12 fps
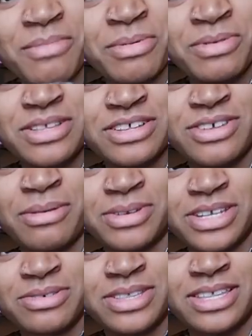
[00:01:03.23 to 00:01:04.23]
Mom was in trouble.
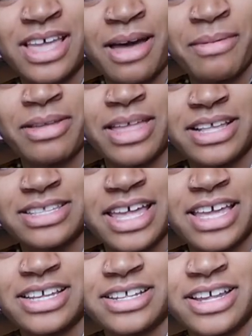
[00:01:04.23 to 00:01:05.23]
She was in timeout last
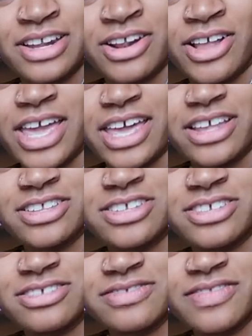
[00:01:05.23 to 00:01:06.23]
night in her
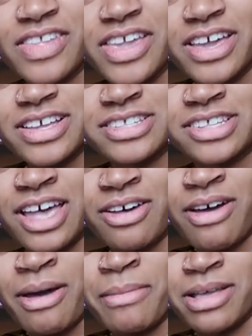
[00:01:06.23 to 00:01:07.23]
cage. So
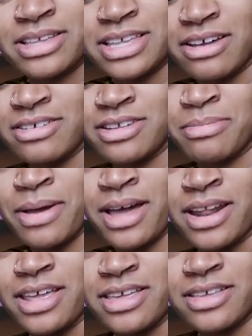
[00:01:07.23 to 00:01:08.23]
I'm about to take her to the
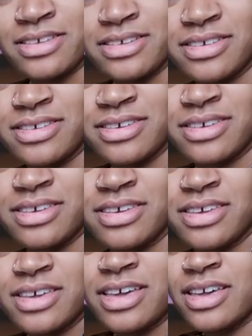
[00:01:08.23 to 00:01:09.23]
potty.
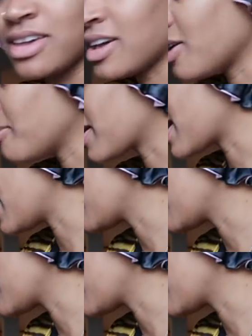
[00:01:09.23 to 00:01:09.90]
Oh my God,